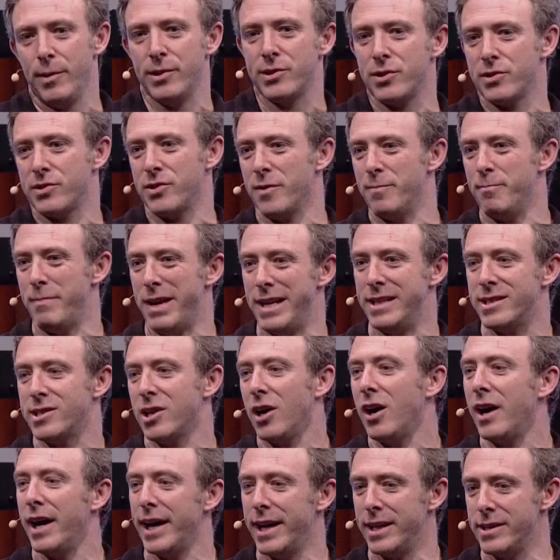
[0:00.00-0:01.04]
to a sort of mid to
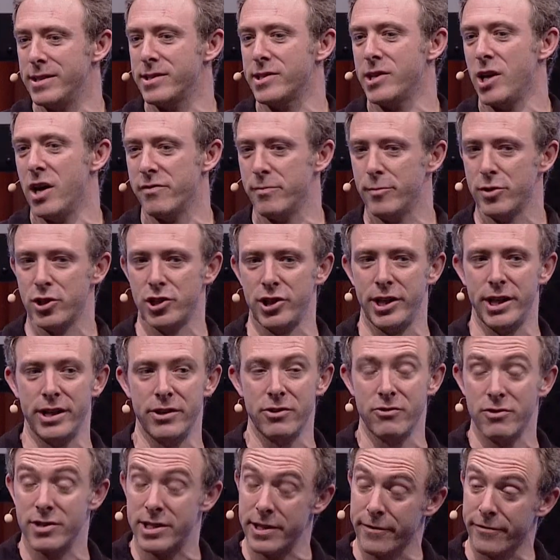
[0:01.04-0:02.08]
high-end server machine.
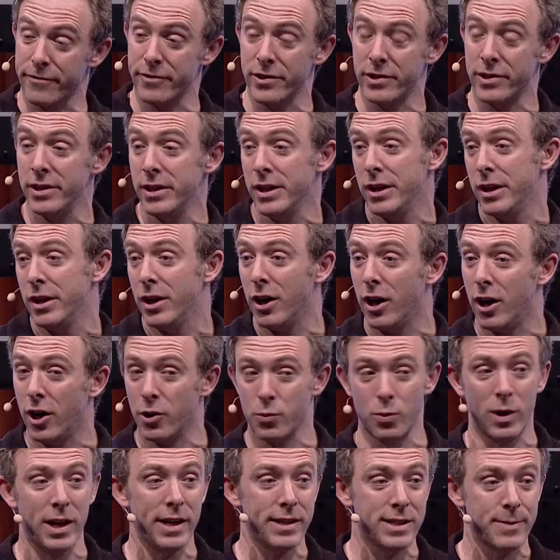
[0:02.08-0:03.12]
There are different
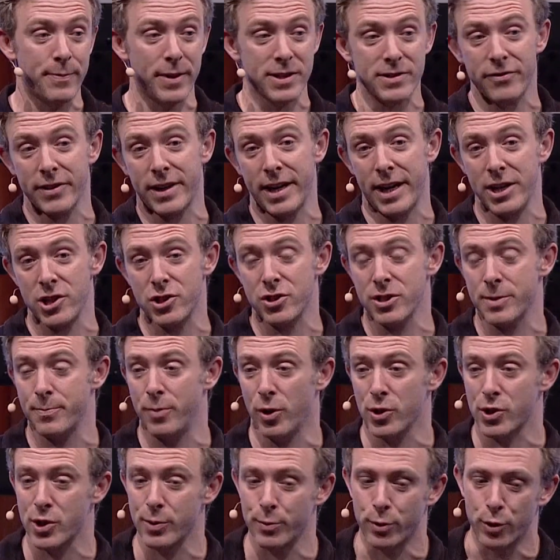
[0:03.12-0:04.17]
hardware specifications
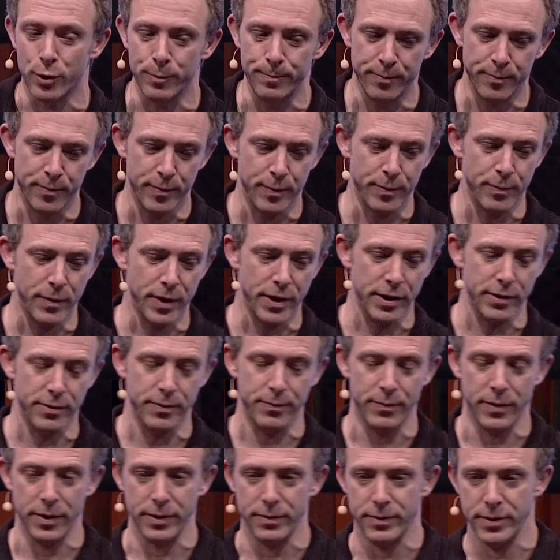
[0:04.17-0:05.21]
possible that,
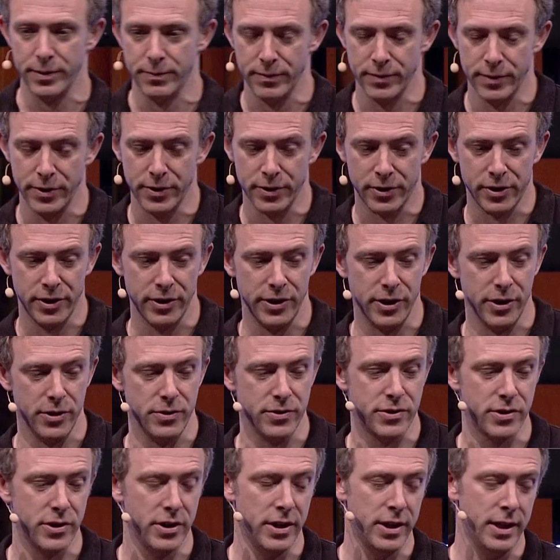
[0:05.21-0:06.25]
that you can
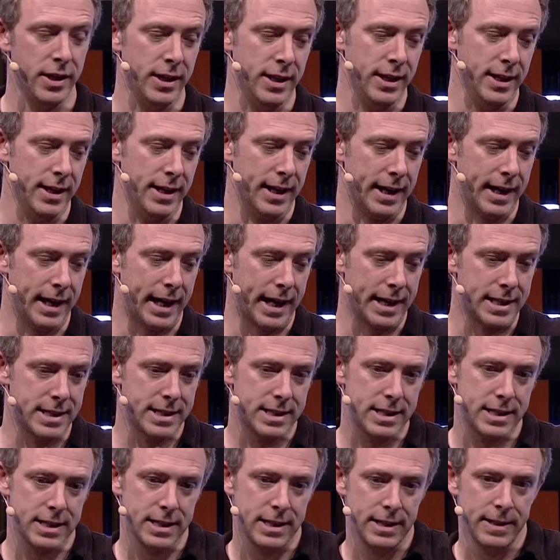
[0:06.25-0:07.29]
use.
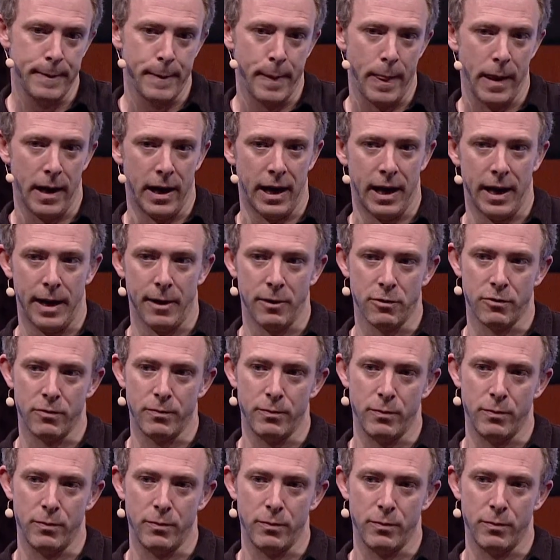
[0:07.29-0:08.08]
And uh,